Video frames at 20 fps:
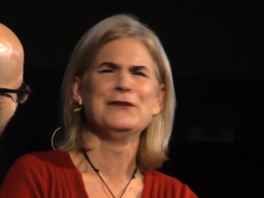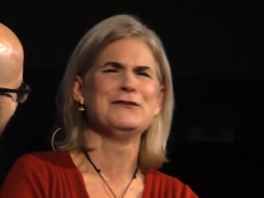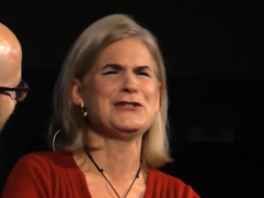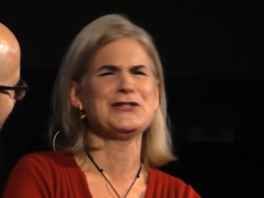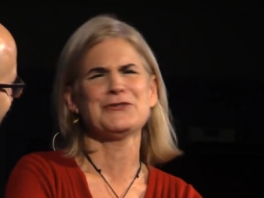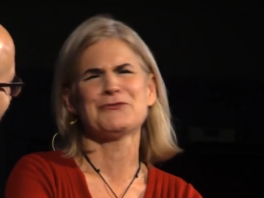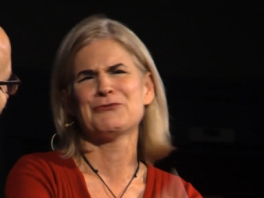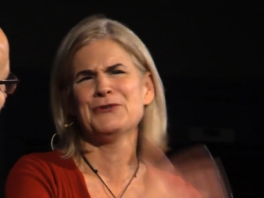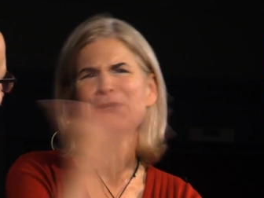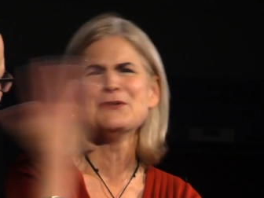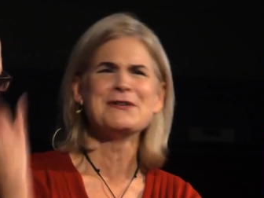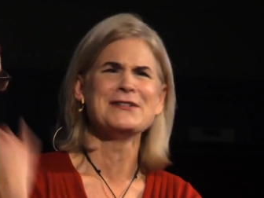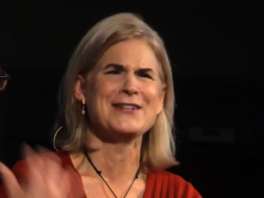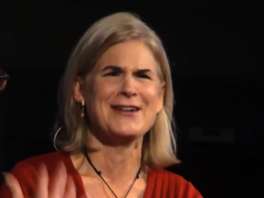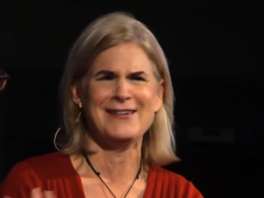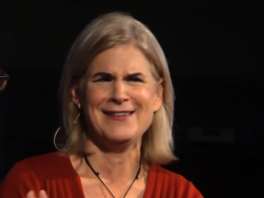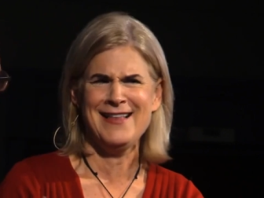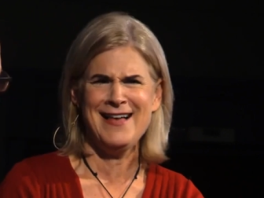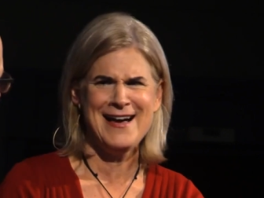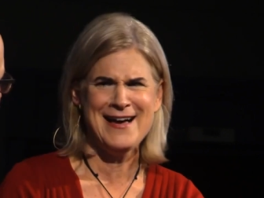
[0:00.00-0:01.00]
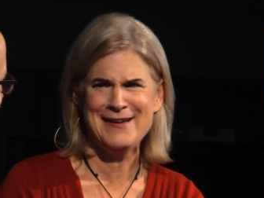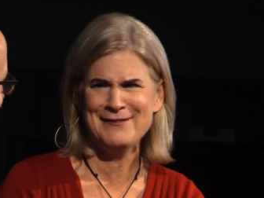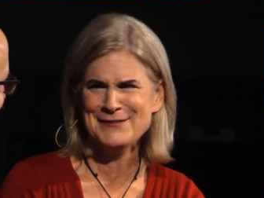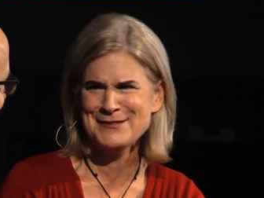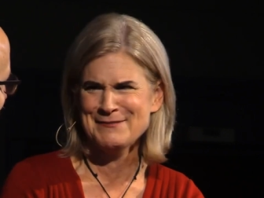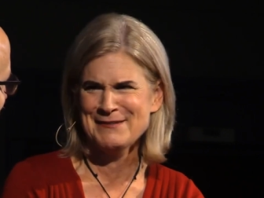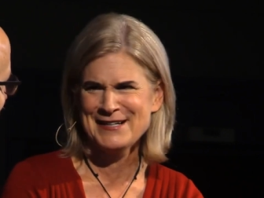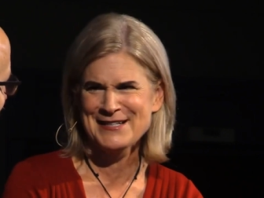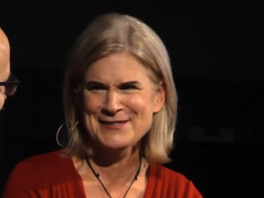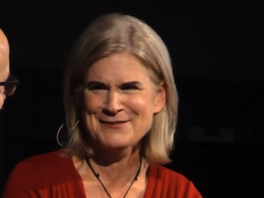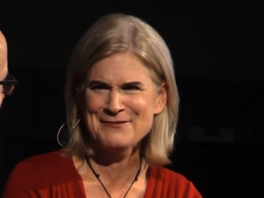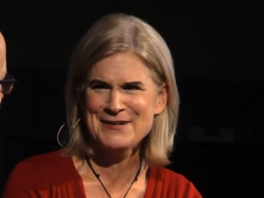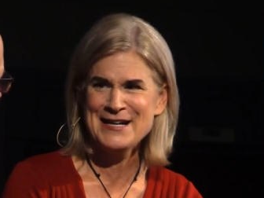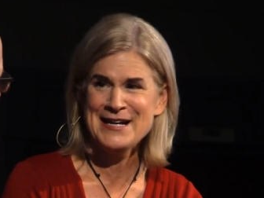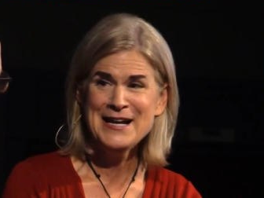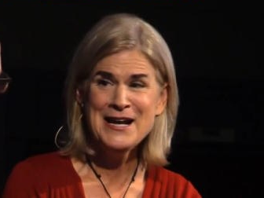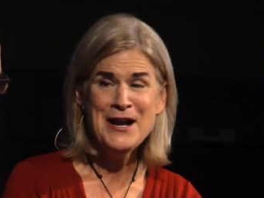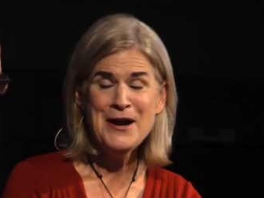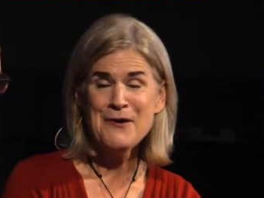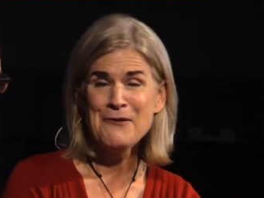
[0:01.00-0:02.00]
who have just ruined our lives yeah. because
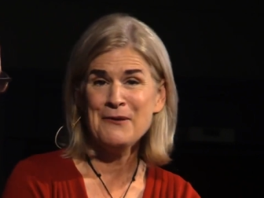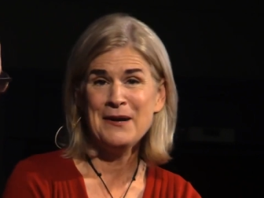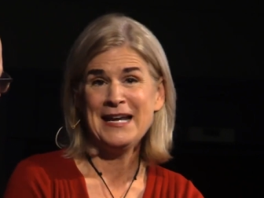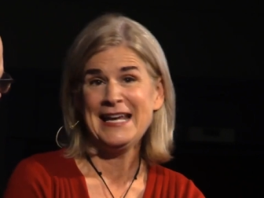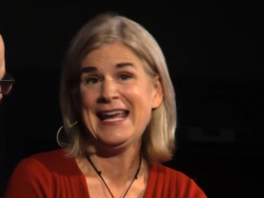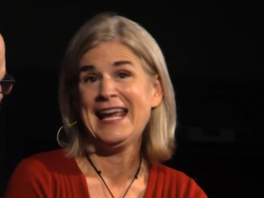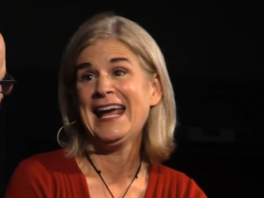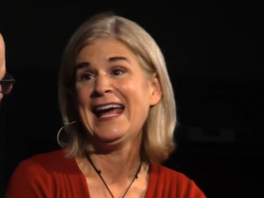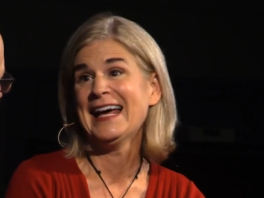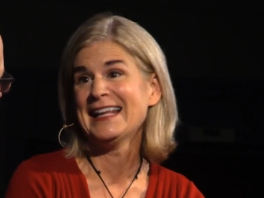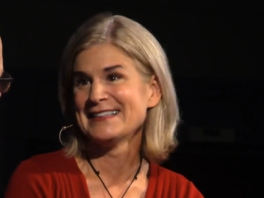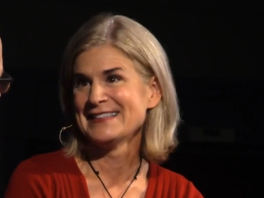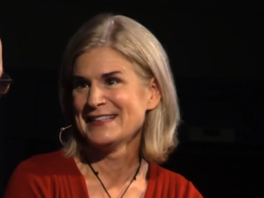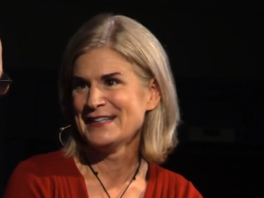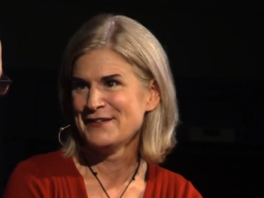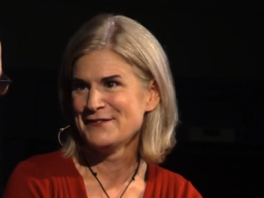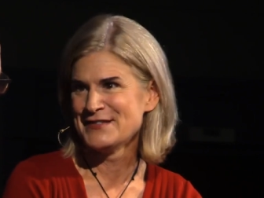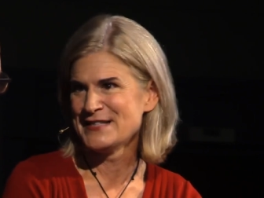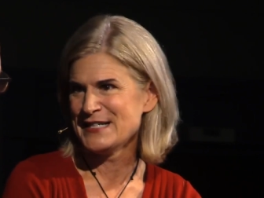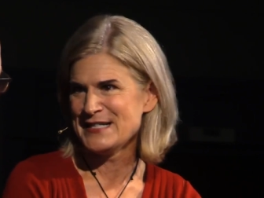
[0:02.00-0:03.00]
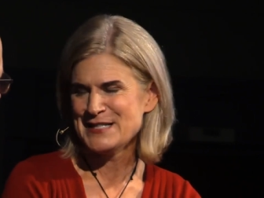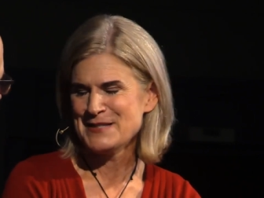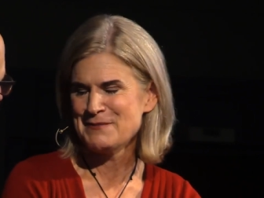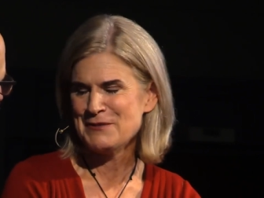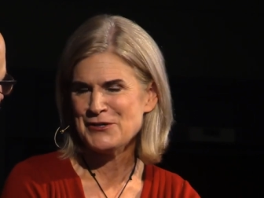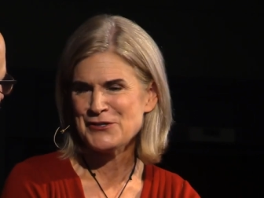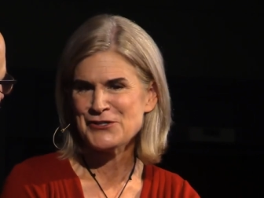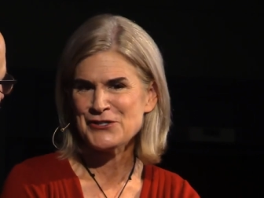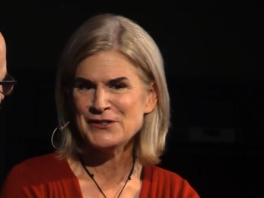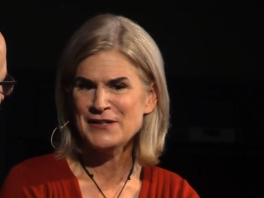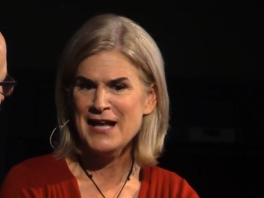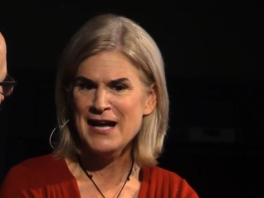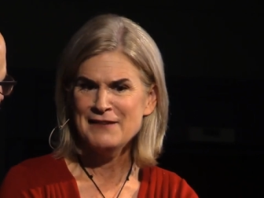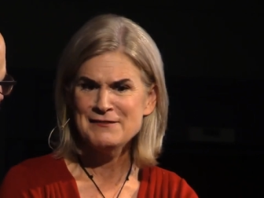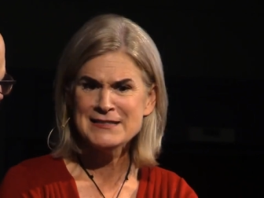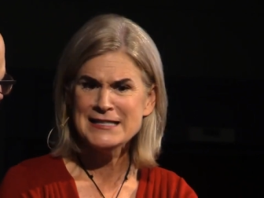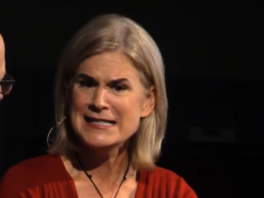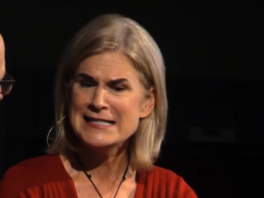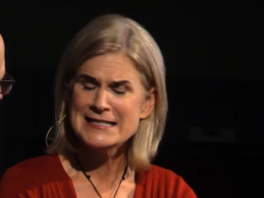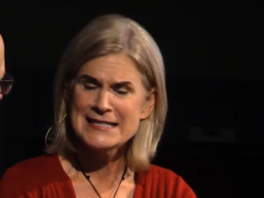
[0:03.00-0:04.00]
we, we can't live these spiritual
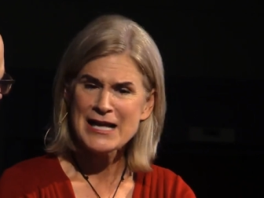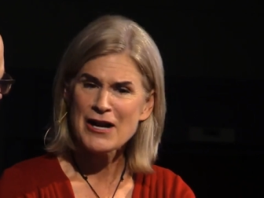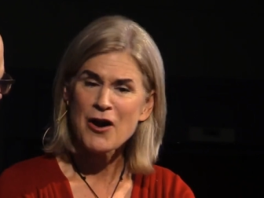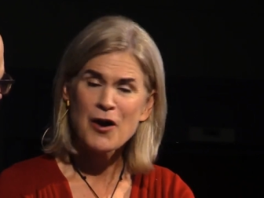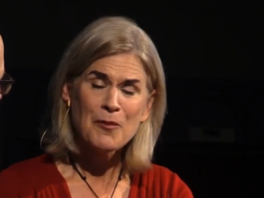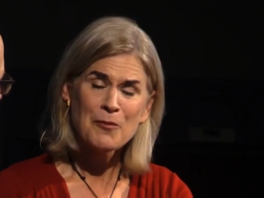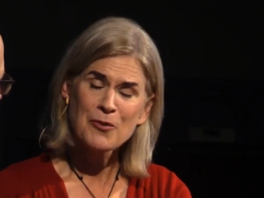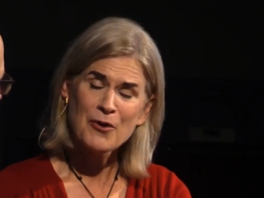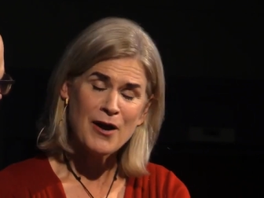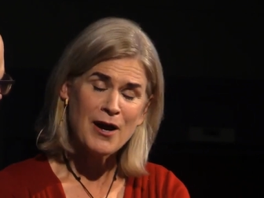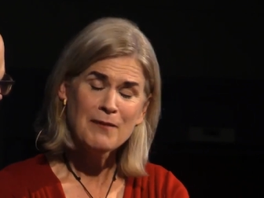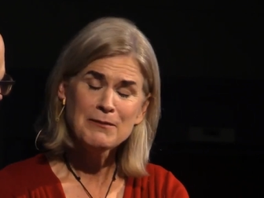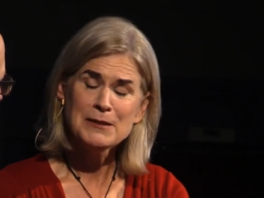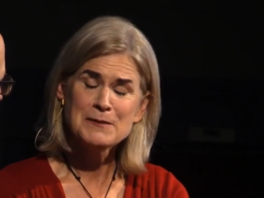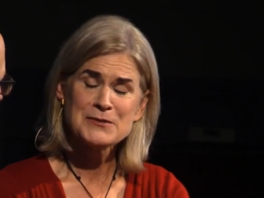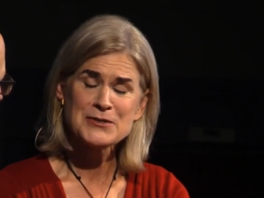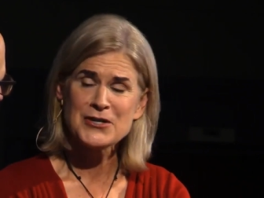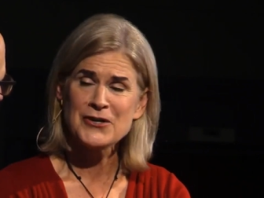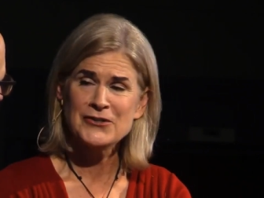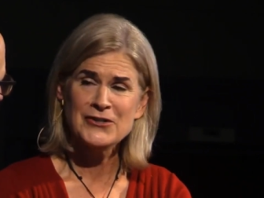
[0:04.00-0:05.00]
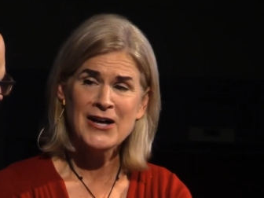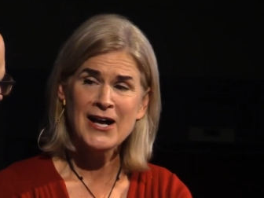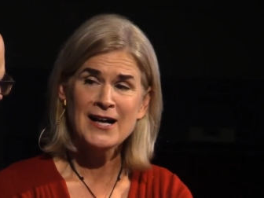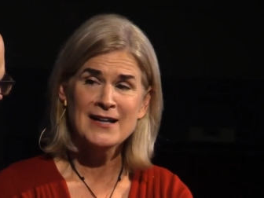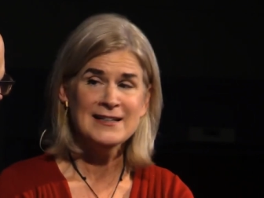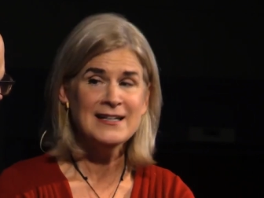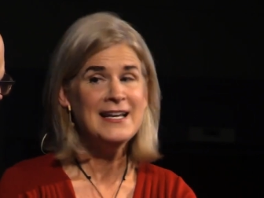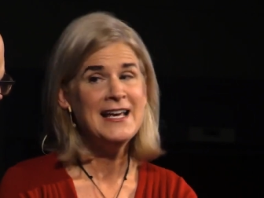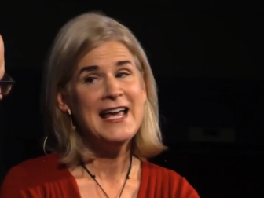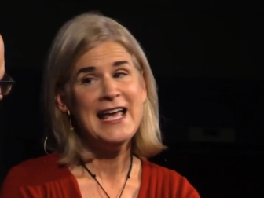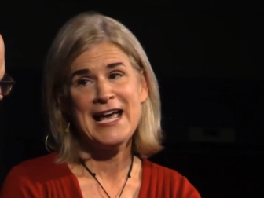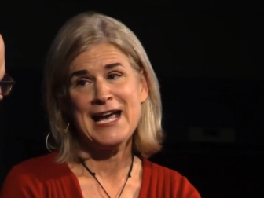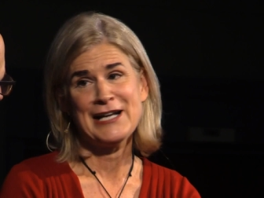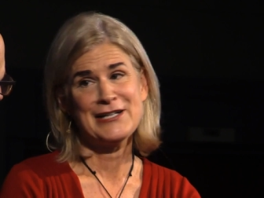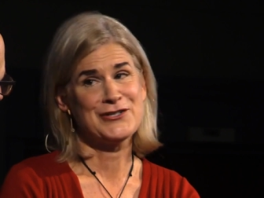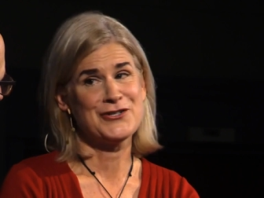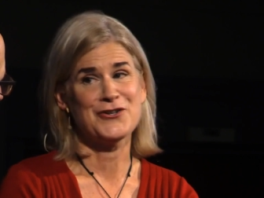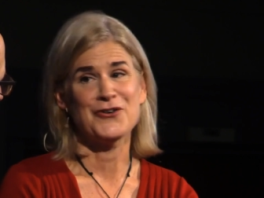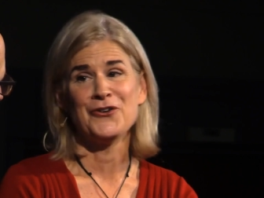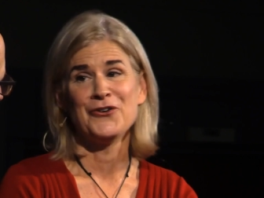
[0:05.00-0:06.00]
lives. And he said, Our problems are not
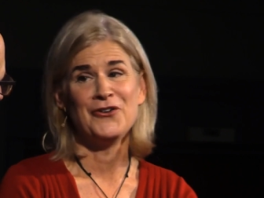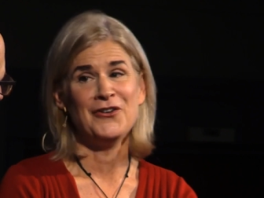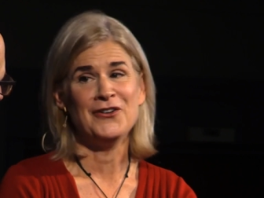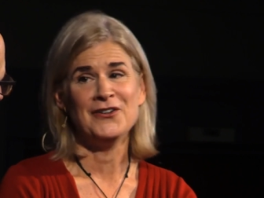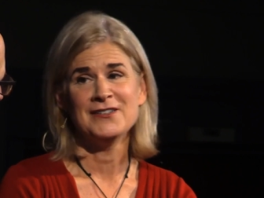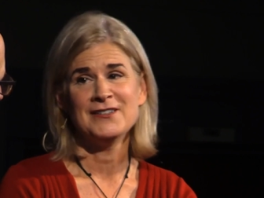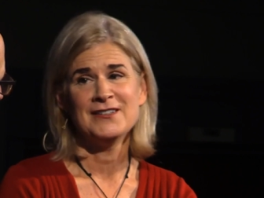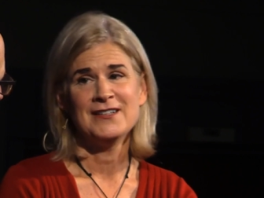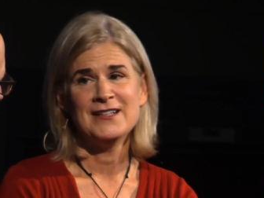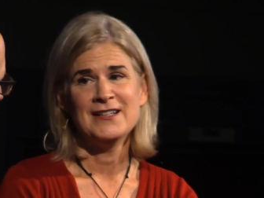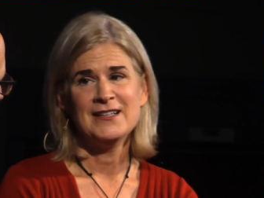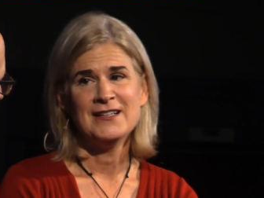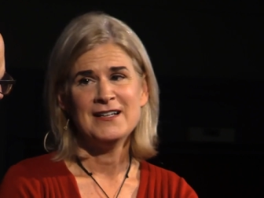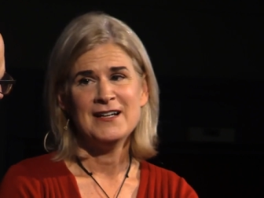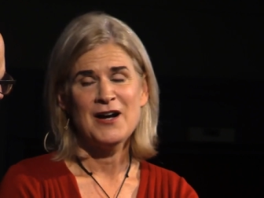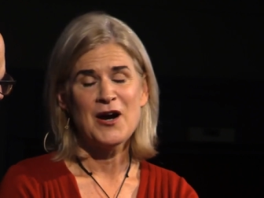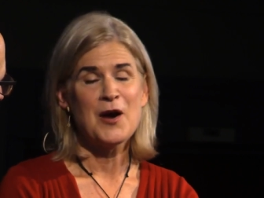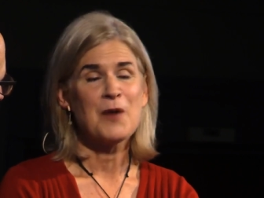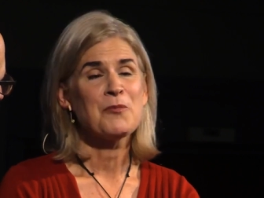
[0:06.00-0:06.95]
external, yeah.